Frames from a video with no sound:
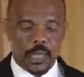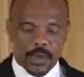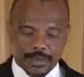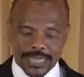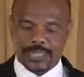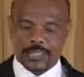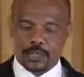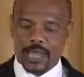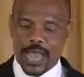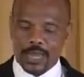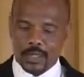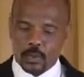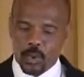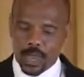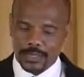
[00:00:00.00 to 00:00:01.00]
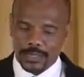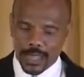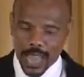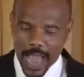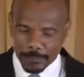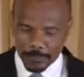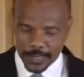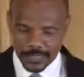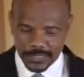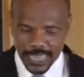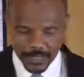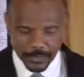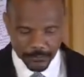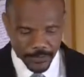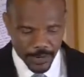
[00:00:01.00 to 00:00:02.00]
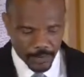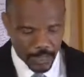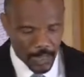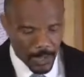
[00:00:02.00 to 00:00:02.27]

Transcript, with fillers: Let's look at what happens at the very